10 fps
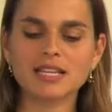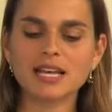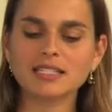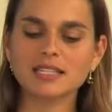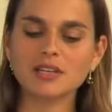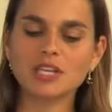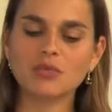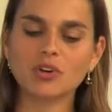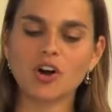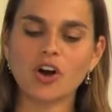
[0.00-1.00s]
texts that he
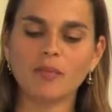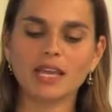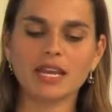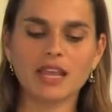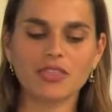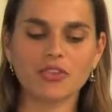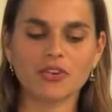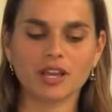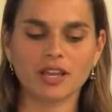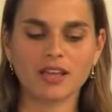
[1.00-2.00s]
will call me at
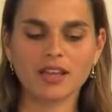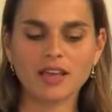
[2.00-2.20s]
8.30.